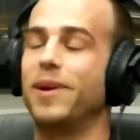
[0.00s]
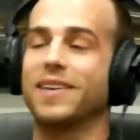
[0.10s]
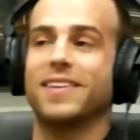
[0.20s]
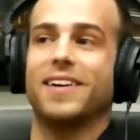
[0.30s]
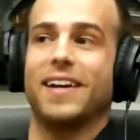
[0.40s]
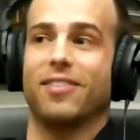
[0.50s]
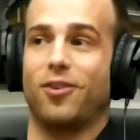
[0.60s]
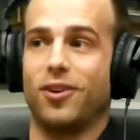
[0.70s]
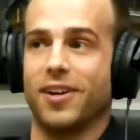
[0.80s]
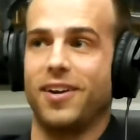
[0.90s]
Back then I had
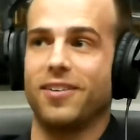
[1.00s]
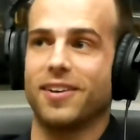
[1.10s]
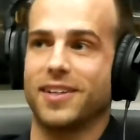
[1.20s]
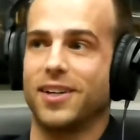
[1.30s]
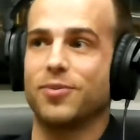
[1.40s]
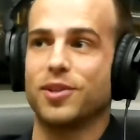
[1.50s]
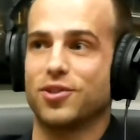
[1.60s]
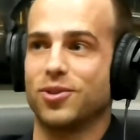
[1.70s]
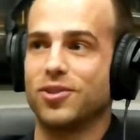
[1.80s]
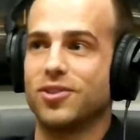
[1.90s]
long hair like down to my
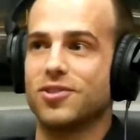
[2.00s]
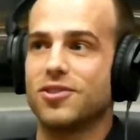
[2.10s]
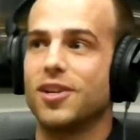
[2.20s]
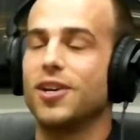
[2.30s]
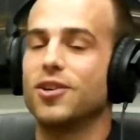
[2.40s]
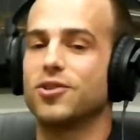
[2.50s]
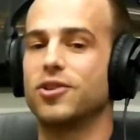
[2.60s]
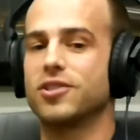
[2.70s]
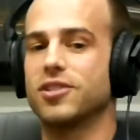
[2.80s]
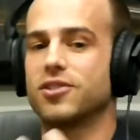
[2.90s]
shoulders. So
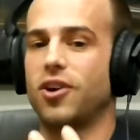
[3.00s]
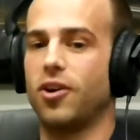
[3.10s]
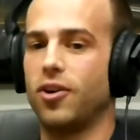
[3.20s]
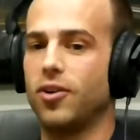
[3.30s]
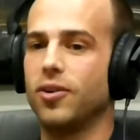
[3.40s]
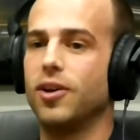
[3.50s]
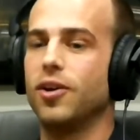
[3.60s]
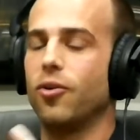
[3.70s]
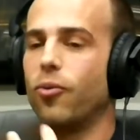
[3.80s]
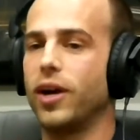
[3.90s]
here's this tall,
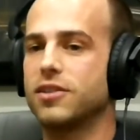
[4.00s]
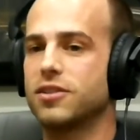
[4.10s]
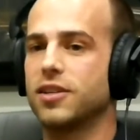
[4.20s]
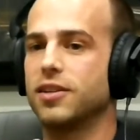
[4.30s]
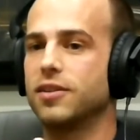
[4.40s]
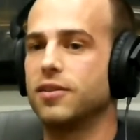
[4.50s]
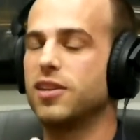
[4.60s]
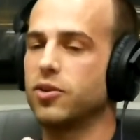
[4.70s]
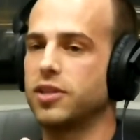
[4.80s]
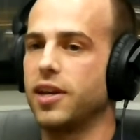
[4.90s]
white-skinned,
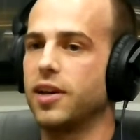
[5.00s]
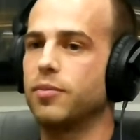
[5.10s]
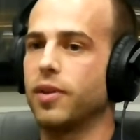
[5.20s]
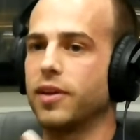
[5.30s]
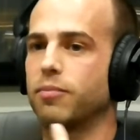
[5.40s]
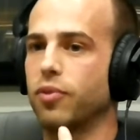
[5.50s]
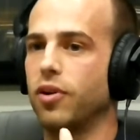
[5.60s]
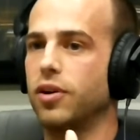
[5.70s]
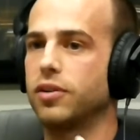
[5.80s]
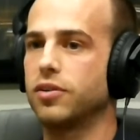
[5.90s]
tan, but like
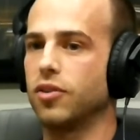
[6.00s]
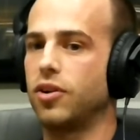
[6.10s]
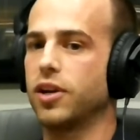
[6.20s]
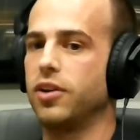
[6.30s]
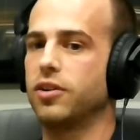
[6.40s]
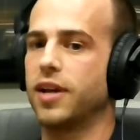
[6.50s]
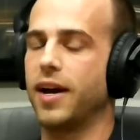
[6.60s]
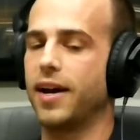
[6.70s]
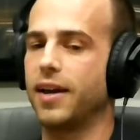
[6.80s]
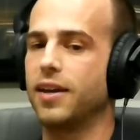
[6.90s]
blonde, long-haired
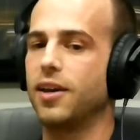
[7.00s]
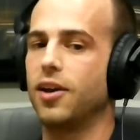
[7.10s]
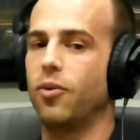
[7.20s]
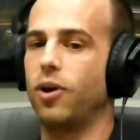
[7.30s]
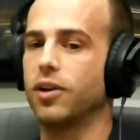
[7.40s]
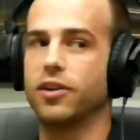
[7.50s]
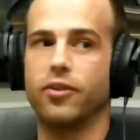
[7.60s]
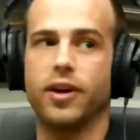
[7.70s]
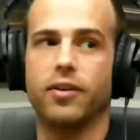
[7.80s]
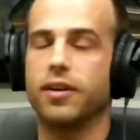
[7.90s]
guy walking
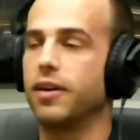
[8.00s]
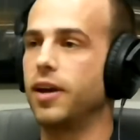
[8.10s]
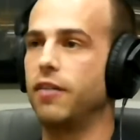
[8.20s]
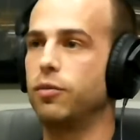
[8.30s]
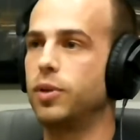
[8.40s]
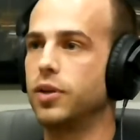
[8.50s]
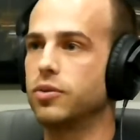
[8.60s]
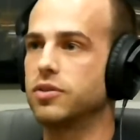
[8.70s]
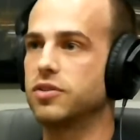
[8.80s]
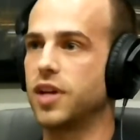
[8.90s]
around. Everybody
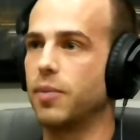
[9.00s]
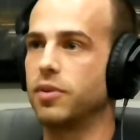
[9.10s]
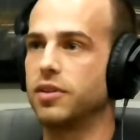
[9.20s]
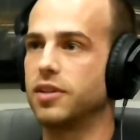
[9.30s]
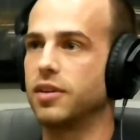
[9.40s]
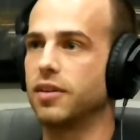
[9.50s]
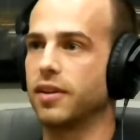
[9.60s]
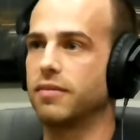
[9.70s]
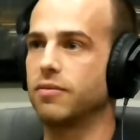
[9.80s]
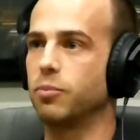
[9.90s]
was stopping to
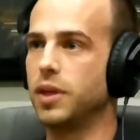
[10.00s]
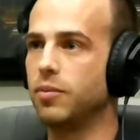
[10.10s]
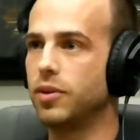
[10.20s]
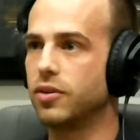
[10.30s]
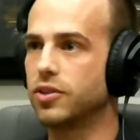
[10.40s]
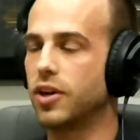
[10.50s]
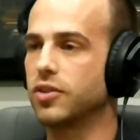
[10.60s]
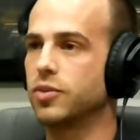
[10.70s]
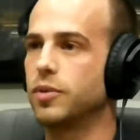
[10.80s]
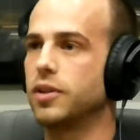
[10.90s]
meet me or talk
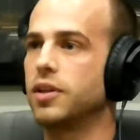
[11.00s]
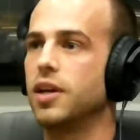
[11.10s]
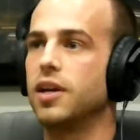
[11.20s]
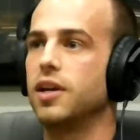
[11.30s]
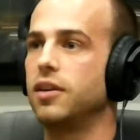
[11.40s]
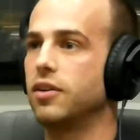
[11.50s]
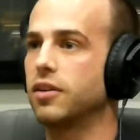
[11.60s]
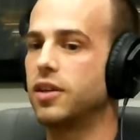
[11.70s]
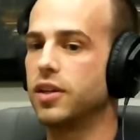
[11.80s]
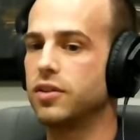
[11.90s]
to me. Young
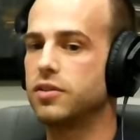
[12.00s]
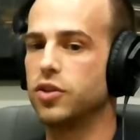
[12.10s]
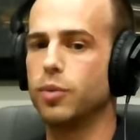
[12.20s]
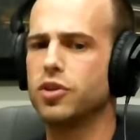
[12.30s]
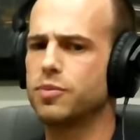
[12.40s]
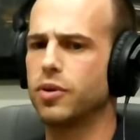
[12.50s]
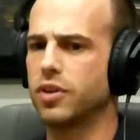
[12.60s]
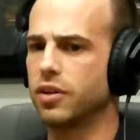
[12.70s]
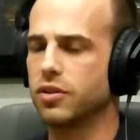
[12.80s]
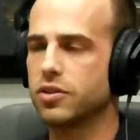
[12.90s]
kids. Nobody spoke
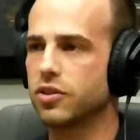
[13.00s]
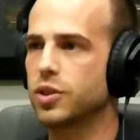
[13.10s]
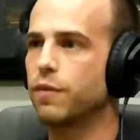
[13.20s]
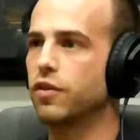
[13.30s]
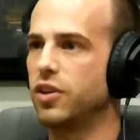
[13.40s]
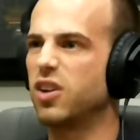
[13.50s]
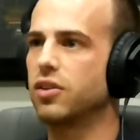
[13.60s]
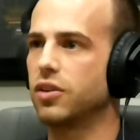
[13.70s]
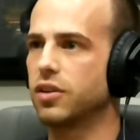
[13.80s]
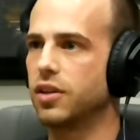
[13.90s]
English except for
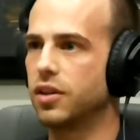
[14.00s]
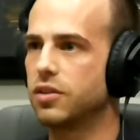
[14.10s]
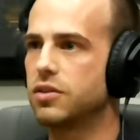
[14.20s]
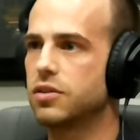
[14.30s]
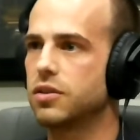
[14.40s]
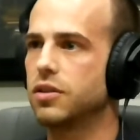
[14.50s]
young kids.